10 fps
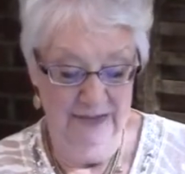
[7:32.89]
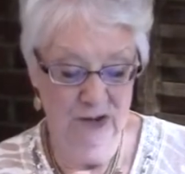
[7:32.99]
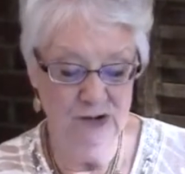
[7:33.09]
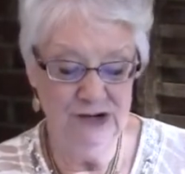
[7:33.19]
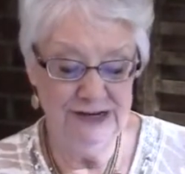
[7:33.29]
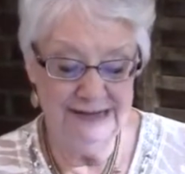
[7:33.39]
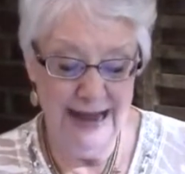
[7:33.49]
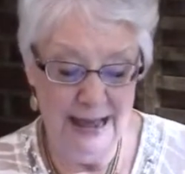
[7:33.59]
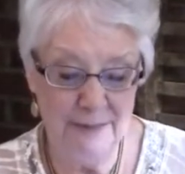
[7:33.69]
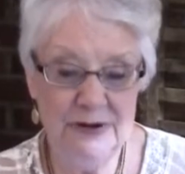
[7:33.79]
There just
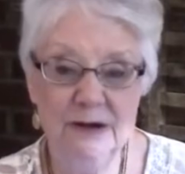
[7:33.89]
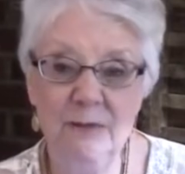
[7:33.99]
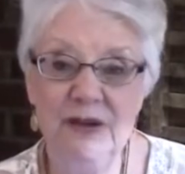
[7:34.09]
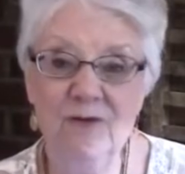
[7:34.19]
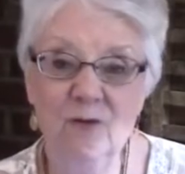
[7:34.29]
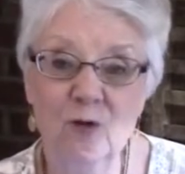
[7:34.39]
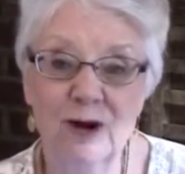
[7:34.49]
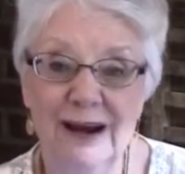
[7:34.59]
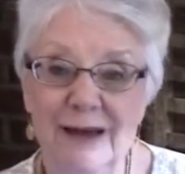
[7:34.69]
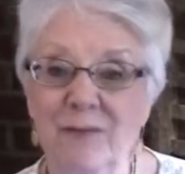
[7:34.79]
happened to be four
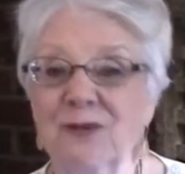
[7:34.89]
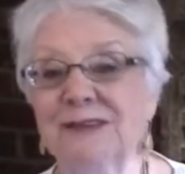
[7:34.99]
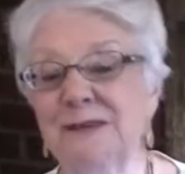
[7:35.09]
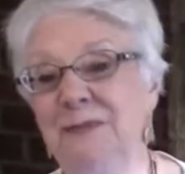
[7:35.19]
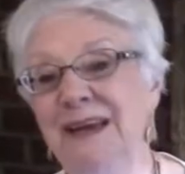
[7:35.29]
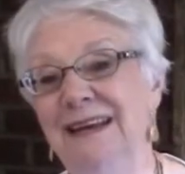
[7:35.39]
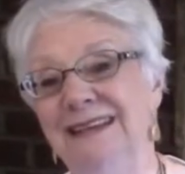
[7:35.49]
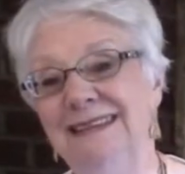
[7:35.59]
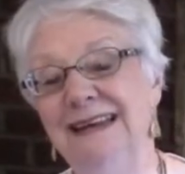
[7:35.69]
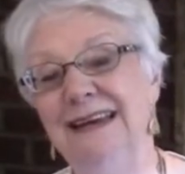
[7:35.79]
leprous men
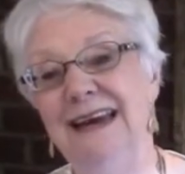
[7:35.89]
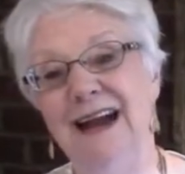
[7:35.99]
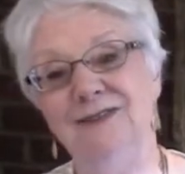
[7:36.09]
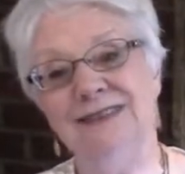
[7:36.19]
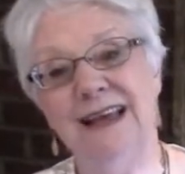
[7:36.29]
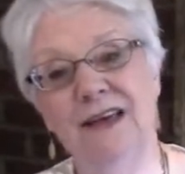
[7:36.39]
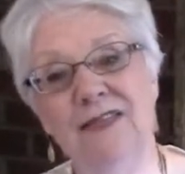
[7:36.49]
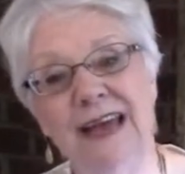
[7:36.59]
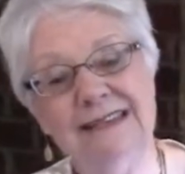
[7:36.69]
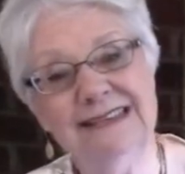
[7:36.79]
sitting outside
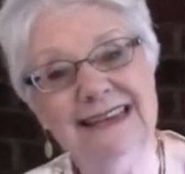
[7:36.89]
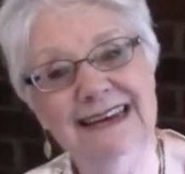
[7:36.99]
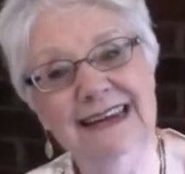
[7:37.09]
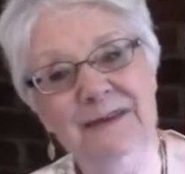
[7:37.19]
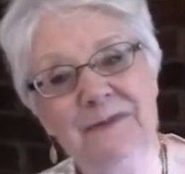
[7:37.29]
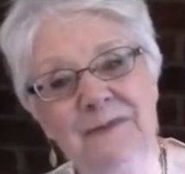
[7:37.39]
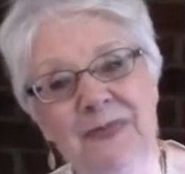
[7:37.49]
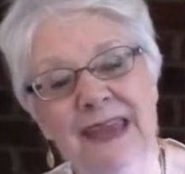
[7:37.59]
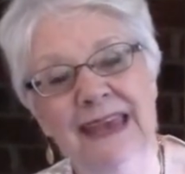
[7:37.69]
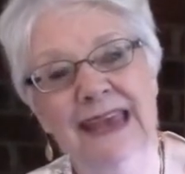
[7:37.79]
that city.
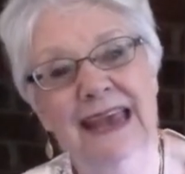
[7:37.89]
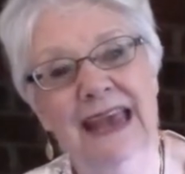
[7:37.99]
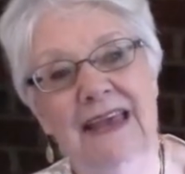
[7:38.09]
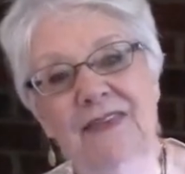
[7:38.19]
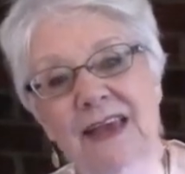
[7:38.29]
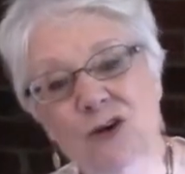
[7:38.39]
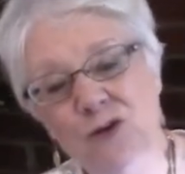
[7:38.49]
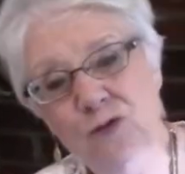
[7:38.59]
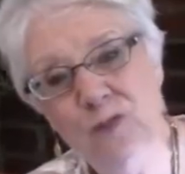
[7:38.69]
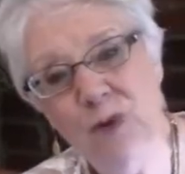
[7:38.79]
And they
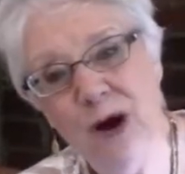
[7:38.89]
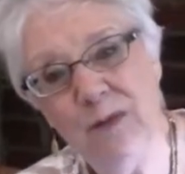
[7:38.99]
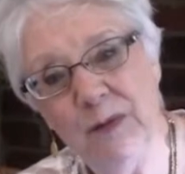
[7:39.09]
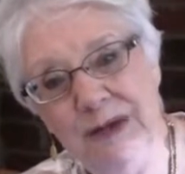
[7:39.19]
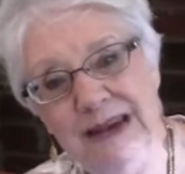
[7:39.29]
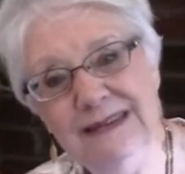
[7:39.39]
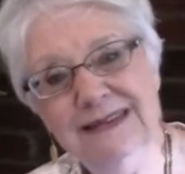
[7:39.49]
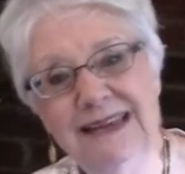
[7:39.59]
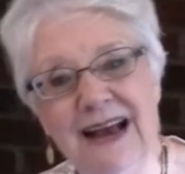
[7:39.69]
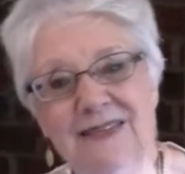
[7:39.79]
knew the problem
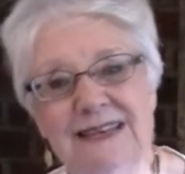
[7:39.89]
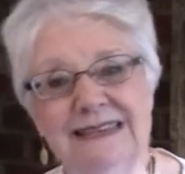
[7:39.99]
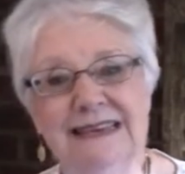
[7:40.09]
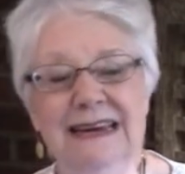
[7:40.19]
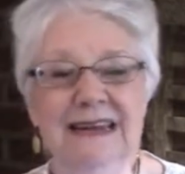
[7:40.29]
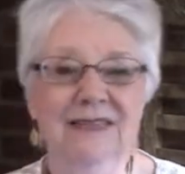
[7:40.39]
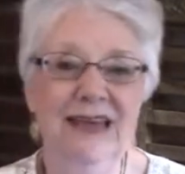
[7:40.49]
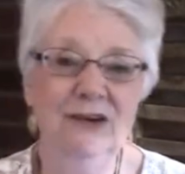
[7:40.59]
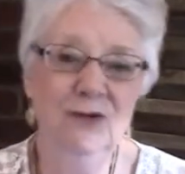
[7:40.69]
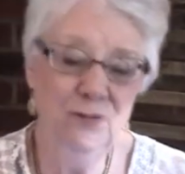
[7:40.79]
inside the city.
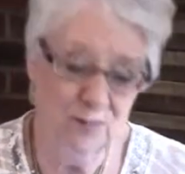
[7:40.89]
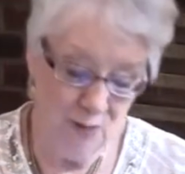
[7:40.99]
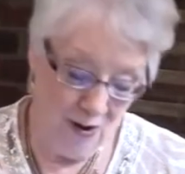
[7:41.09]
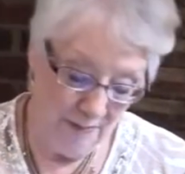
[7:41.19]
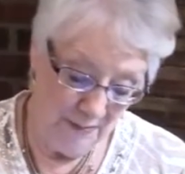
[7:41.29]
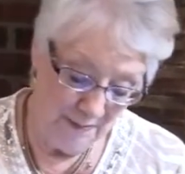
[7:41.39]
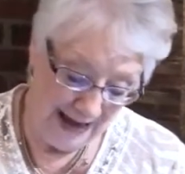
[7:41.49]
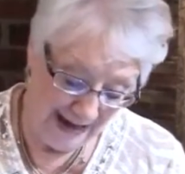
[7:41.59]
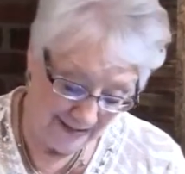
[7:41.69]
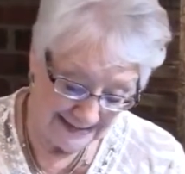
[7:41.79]
They knew the problem
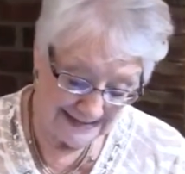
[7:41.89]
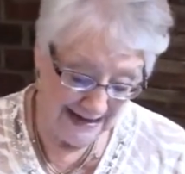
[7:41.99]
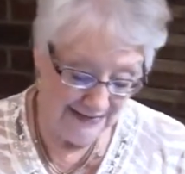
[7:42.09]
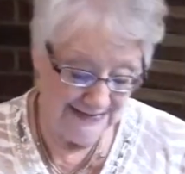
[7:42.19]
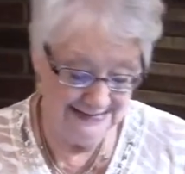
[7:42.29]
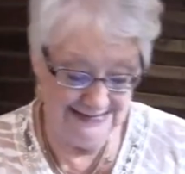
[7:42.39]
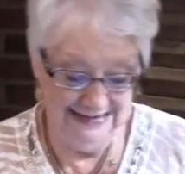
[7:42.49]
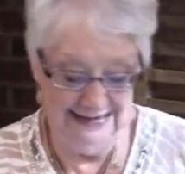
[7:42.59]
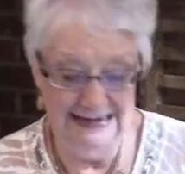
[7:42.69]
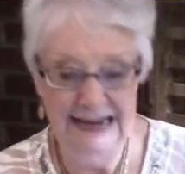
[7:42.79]
outside the
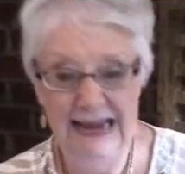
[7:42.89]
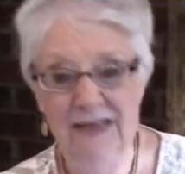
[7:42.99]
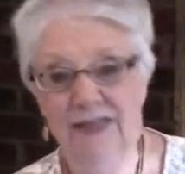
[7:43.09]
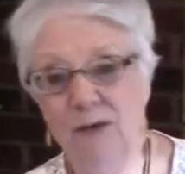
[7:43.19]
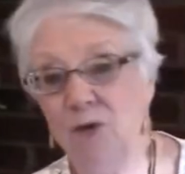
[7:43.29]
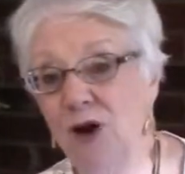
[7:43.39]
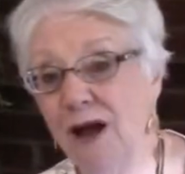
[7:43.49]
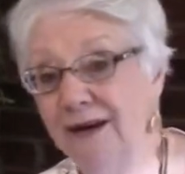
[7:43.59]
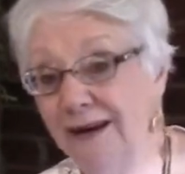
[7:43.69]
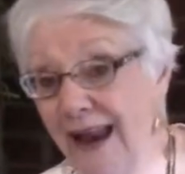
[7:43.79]
city. They were
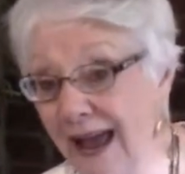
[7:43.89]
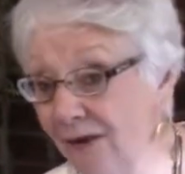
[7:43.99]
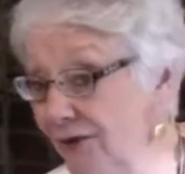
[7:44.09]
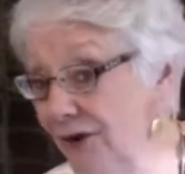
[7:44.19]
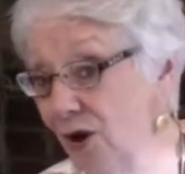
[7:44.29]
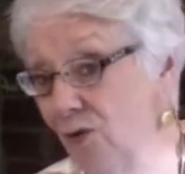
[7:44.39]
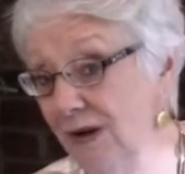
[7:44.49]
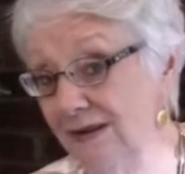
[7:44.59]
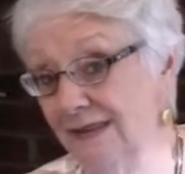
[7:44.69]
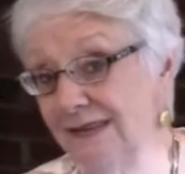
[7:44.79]
not allowed to go
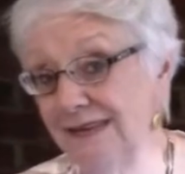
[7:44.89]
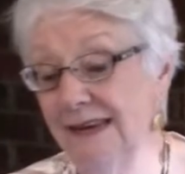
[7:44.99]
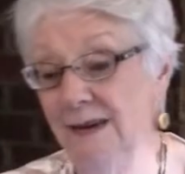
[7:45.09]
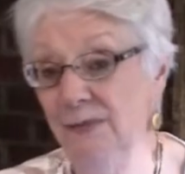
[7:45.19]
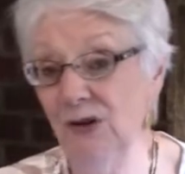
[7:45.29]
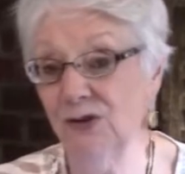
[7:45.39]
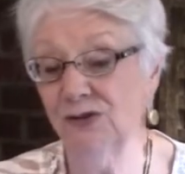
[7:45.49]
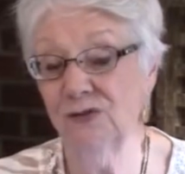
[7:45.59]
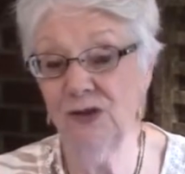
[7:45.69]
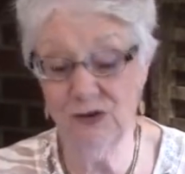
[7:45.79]
into the city
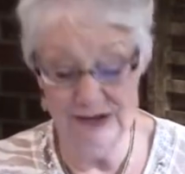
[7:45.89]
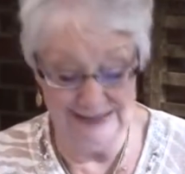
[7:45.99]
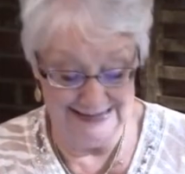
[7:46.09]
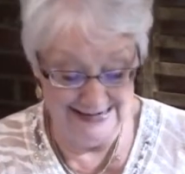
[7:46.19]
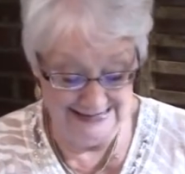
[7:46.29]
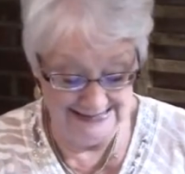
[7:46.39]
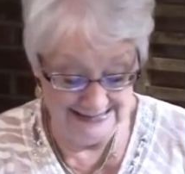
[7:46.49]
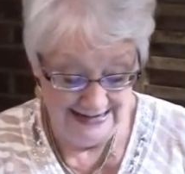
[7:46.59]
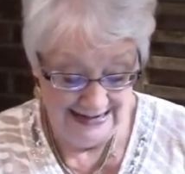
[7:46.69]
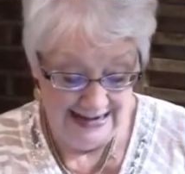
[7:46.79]
because of their disease.
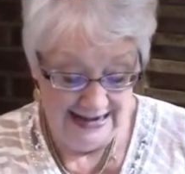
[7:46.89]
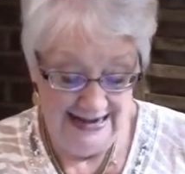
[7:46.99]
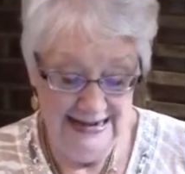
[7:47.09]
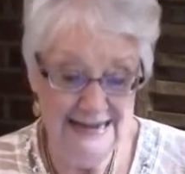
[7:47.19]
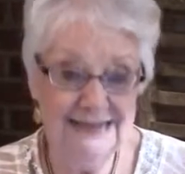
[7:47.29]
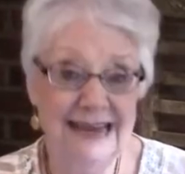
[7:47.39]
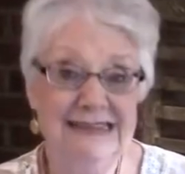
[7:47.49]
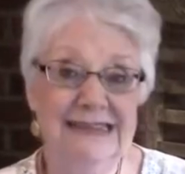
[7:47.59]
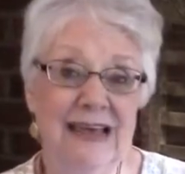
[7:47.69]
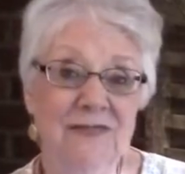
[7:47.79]
And as they
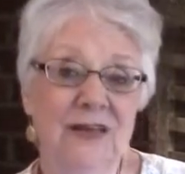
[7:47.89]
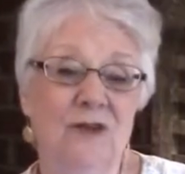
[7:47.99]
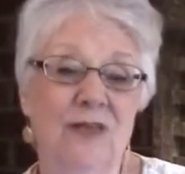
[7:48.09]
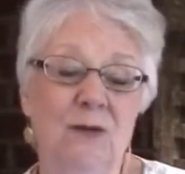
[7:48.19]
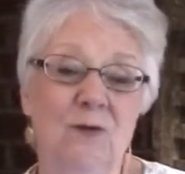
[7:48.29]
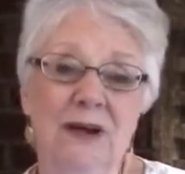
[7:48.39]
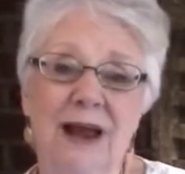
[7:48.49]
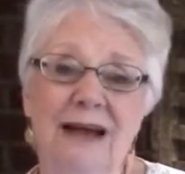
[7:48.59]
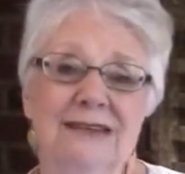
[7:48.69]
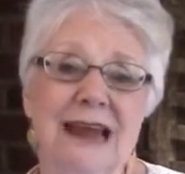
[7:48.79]
sat there, they
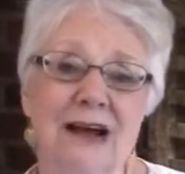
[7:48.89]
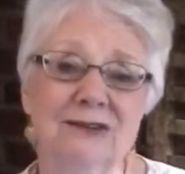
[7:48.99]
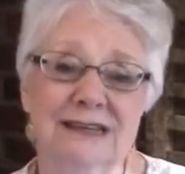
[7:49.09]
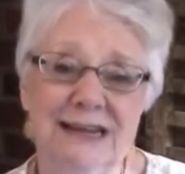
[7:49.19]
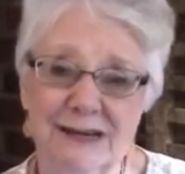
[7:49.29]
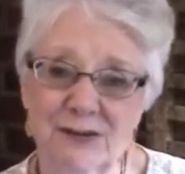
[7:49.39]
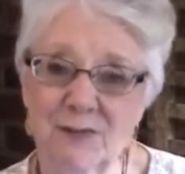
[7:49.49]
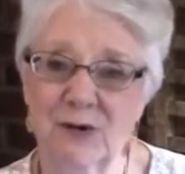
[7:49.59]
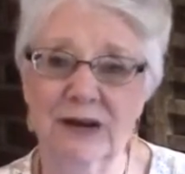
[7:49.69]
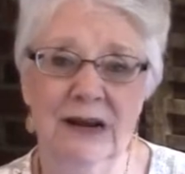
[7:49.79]
realized how
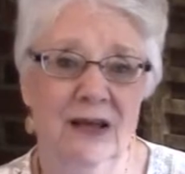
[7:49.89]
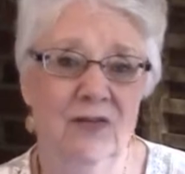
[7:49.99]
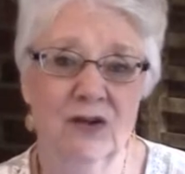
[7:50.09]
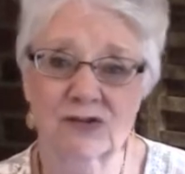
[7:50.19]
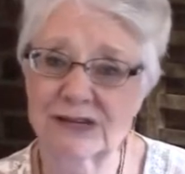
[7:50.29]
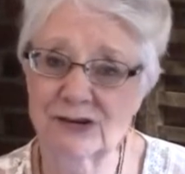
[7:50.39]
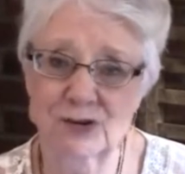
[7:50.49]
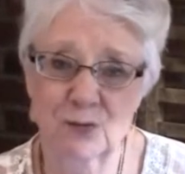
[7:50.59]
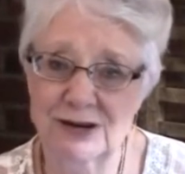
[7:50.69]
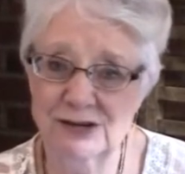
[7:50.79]
desperate their
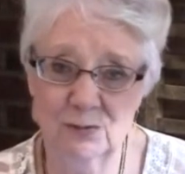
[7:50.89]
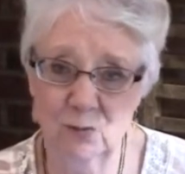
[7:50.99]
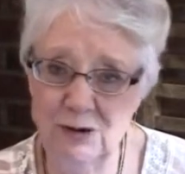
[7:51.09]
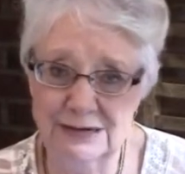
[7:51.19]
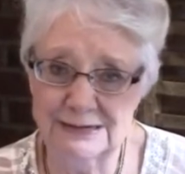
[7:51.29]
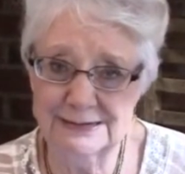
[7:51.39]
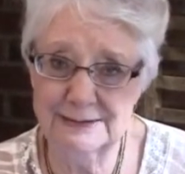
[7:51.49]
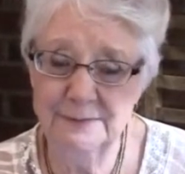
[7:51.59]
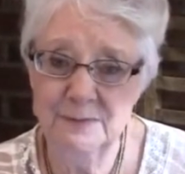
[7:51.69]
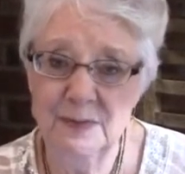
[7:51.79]
situation was.
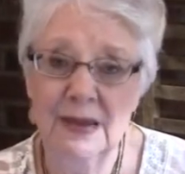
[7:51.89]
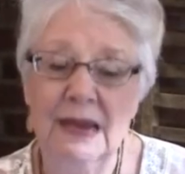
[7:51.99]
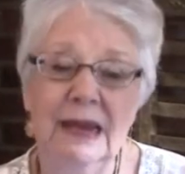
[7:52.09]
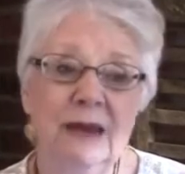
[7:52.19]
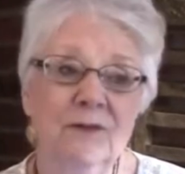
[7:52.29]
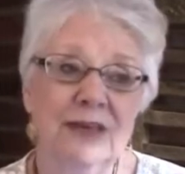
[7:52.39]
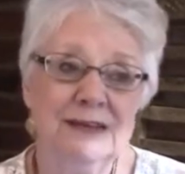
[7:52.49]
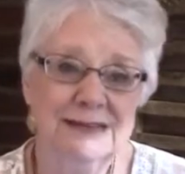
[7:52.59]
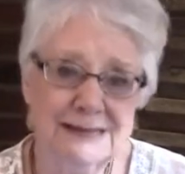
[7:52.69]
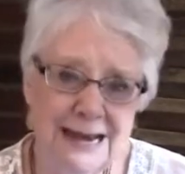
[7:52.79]
If they
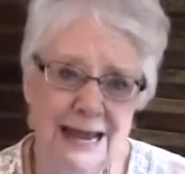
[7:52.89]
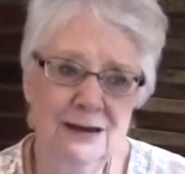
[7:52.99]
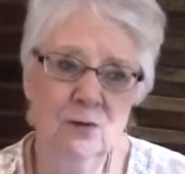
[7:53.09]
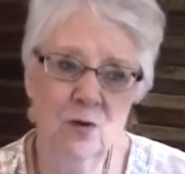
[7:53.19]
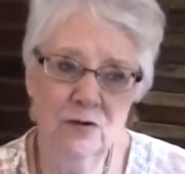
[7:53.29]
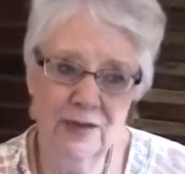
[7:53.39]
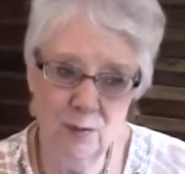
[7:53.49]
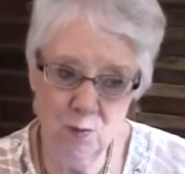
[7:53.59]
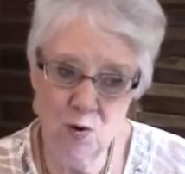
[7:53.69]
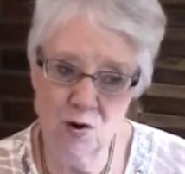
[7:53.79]
stayed where they
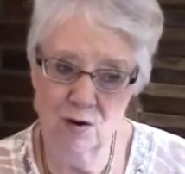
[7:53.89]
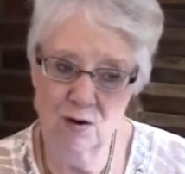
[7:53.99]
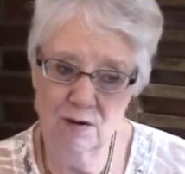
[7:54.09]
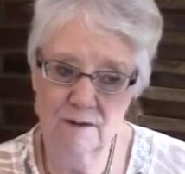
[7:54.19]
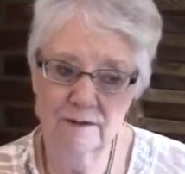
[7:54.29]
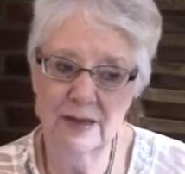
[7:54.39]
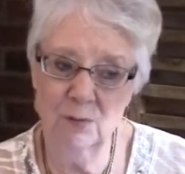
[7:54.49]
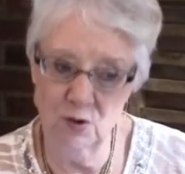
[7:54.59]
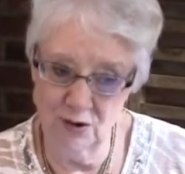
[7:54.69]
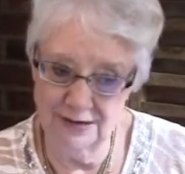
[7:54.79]
were
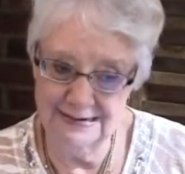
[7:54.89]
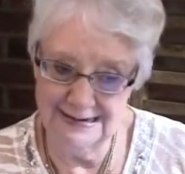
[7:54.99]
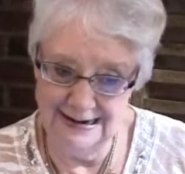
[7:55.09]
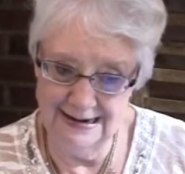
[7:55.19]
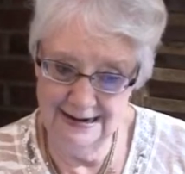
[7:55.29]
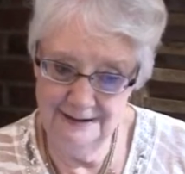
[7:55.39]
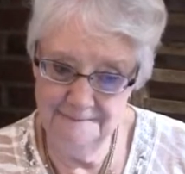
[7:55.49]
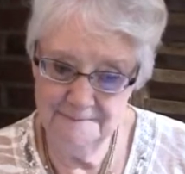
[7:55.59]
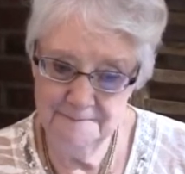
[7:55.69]
going to die.